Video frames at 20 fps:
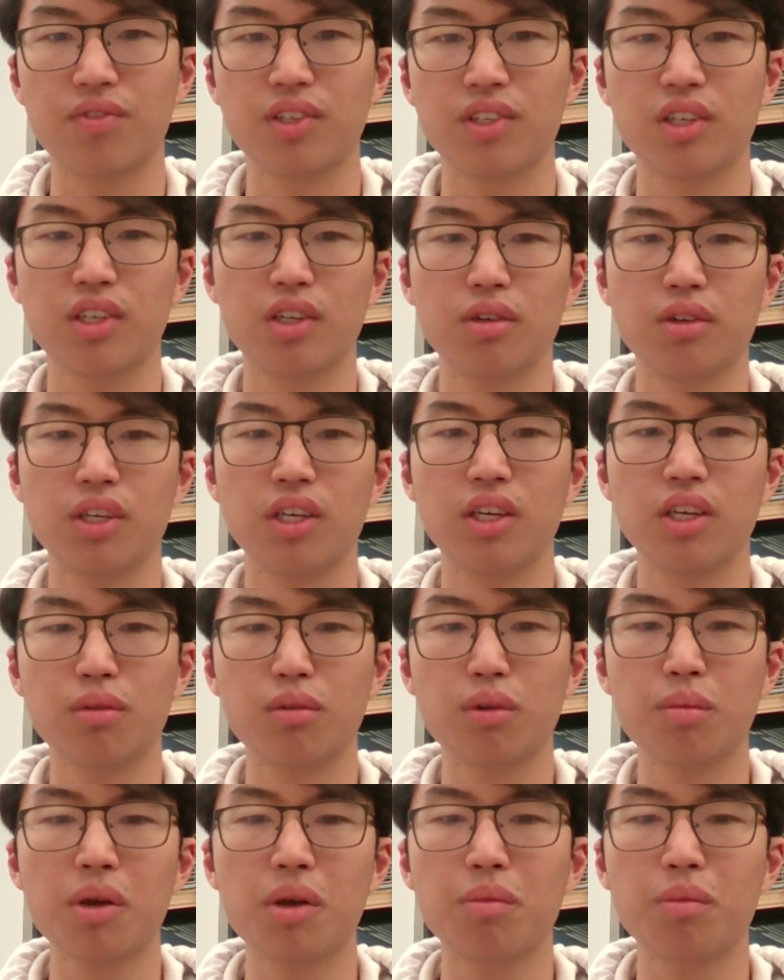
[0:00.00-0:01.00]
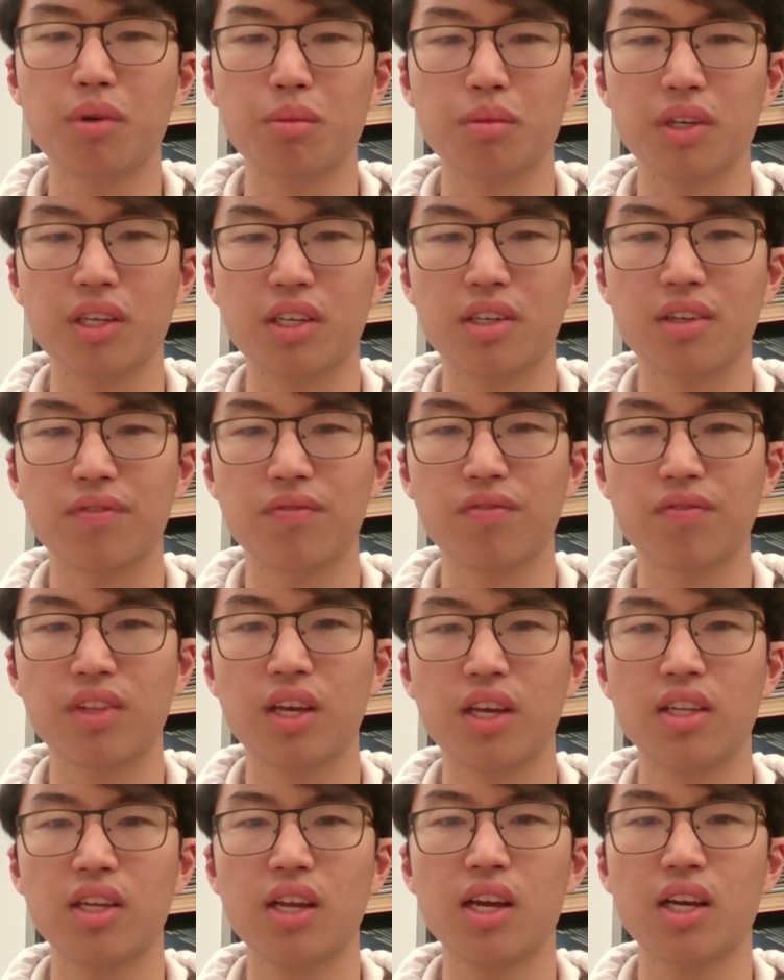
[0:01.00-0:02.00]
he could remember me,
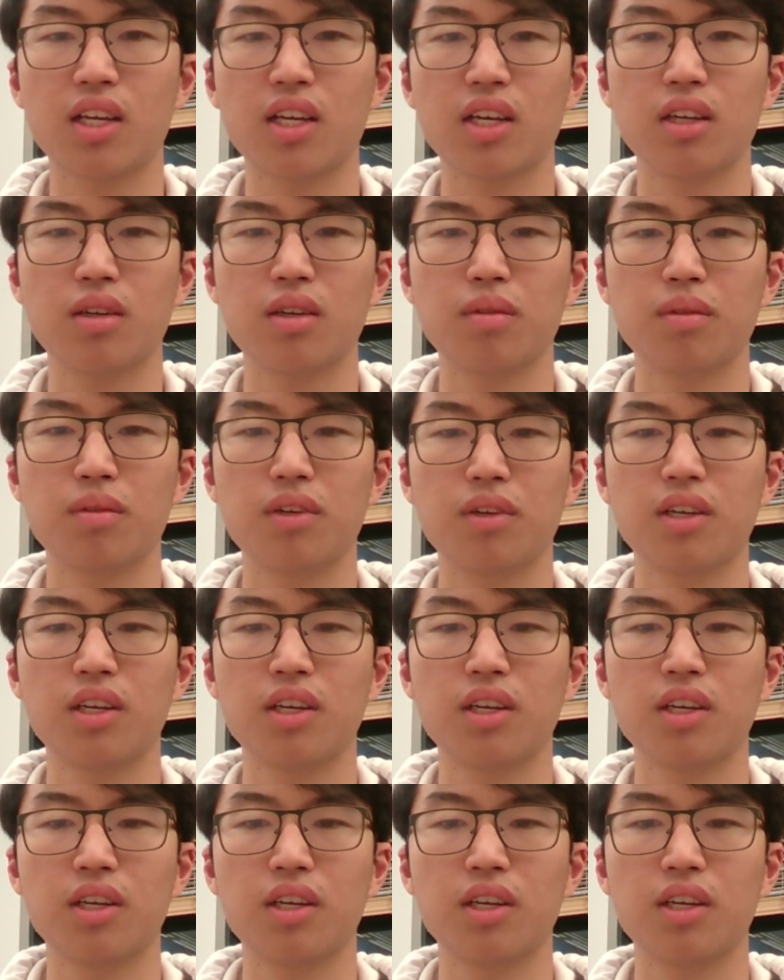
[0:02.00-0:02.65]
and that could